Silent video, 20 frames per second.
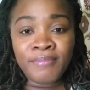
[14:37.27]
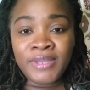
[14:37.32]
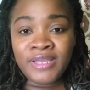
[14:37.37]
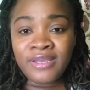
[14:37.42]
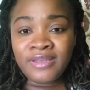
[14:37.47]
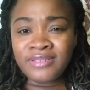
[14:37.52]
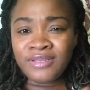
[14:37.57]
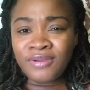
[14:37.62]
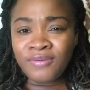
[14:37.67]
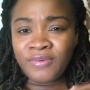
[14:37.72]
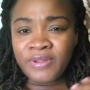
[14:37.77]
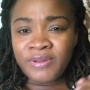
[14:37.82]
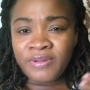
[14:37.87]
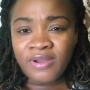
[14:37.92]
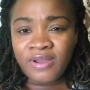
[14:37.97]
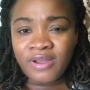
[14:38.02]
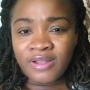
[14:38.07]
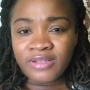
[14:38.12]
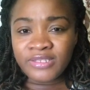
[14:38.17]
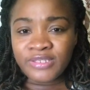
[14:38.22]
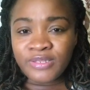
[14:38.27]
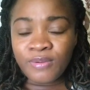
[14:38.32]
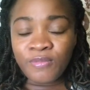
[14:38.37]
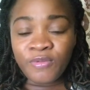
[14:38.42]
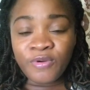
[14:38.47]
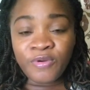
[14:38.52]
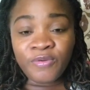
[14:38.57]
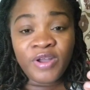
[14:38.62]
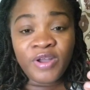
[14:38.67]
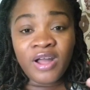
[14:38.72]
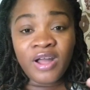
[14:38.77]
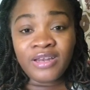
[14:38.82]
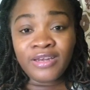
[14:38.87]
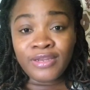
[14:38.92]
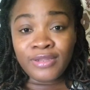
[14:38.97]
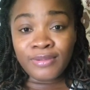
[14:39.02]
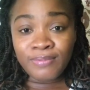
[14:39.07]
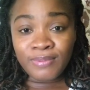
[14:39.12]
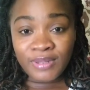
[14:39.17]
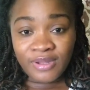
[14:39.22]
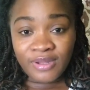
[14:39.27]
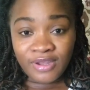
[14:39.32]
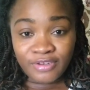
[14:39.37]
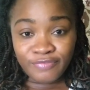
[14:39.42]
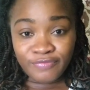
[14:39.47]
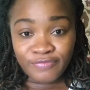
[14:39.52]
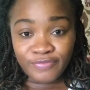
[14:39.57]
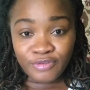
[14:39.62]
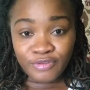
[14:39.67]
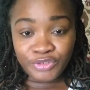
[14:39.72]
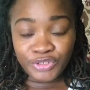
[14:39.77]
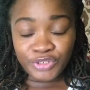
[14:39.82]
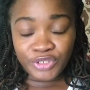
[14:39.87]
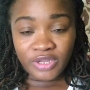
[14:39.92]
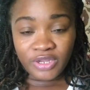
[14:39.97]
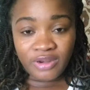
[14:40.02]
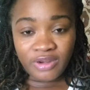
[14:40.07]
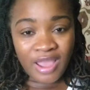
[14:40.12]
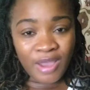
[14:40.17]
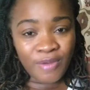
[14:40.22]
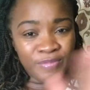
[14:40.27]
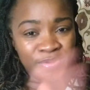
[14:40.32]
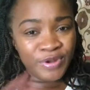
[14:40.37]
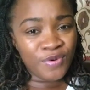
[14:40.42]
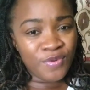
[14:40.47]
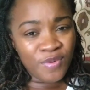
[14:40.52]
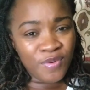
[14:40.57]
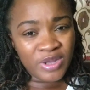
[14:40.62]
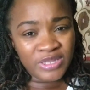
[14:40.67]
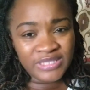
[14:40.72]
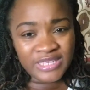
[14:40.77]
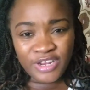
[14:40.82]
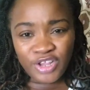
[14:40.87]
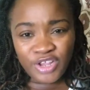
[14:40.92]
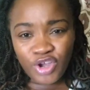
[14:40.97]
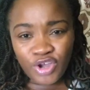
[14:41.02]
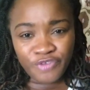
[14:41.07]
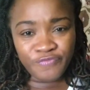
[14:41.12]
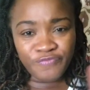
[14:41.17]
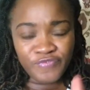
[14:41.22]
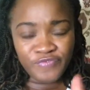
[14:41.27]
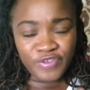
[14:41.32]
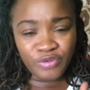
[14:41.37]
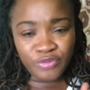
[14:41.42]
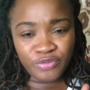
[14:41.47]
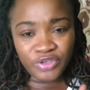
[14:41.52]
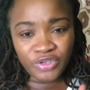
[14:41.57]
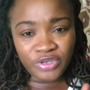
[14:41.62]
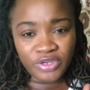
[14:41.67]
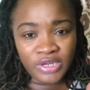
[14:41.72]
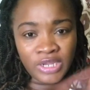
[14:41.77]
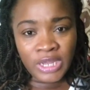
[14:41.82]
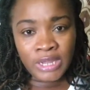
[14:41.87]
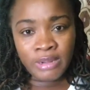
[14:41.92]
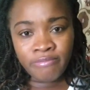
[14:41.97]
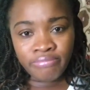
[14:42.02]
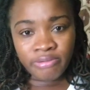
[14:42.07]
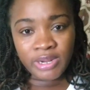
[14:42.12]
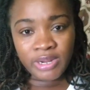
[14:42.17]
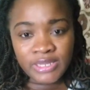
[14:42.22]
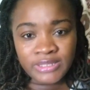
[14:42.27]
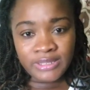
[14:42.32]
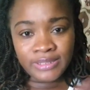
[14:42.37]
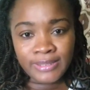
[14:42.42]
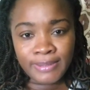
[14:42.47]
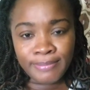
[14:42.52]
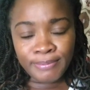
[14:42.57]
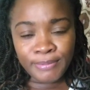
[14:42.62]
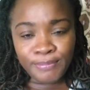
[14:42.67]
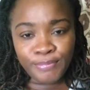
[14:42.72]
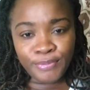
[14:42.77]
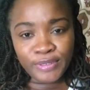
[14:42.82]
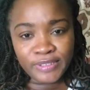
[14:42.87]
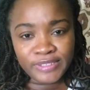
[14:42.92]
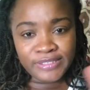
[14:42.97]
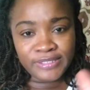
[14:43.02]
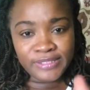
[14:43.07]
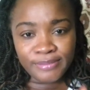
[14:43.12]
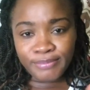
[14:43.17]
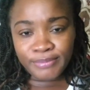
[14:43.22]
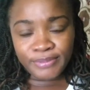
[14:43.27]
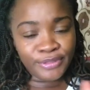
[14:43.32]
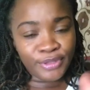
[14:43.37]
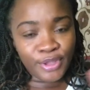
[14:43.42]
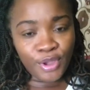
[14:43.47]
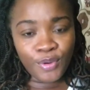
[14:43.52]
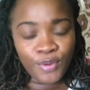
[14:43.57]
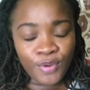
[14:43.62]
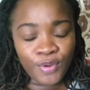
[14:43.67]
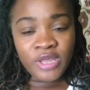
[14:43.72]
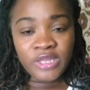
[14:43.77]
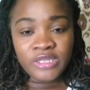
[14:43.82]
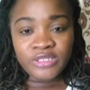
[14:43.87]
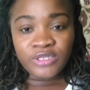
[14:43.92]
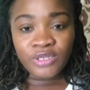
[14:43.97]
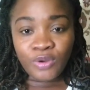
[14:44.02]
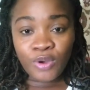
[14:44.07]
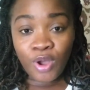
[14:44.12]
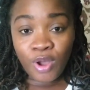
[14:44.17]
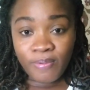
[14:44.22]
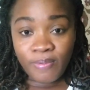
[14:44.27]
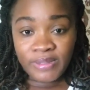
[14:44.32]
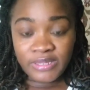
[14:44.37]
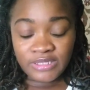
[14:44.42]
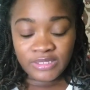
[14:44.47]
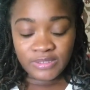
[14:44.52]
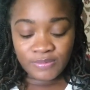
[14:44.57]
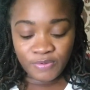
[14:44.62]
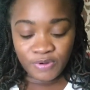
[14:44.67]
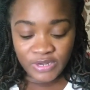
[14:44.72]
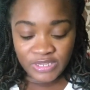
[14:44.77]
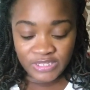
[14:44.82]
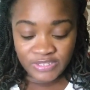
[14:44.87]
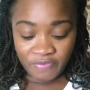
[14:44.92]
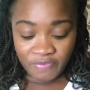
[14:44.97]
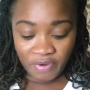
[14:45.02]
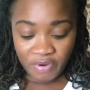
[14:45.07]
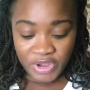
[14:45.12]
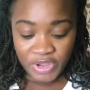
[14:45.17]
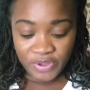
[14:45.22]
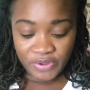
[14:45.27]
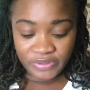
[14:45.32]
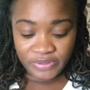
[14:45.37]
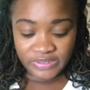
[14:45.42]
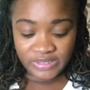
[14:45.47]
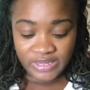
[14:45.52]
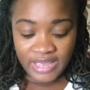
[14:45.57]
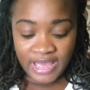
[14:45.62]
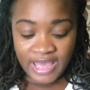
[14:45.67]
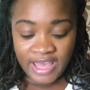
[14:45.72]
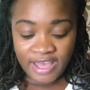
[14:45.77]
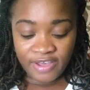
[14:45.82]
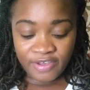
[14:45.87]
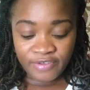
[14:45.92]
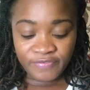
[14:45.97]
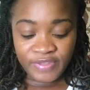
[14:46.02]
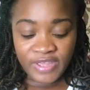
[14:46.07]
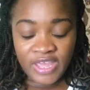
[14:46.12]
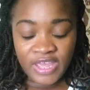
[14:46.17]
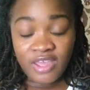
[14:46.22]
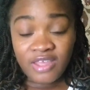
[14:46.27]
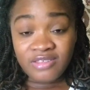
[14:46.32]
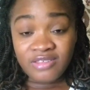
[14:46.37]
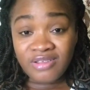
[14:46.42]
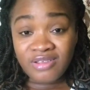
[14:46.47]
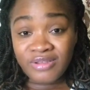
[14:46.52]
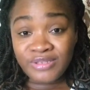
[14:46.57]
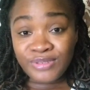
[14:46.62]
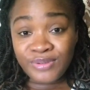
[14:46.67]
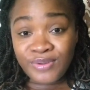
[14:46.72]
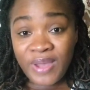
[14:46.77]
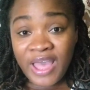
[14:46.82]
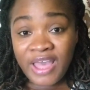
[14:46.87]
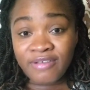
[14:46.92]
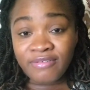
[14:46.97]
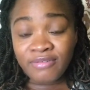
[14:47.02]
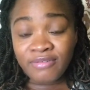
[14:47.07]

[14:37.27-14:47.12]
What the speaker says: because it will cause something we call nipple confusion, and we don't want any confusion. Breast nipple, no. So cup and spoon is very good to have. It's also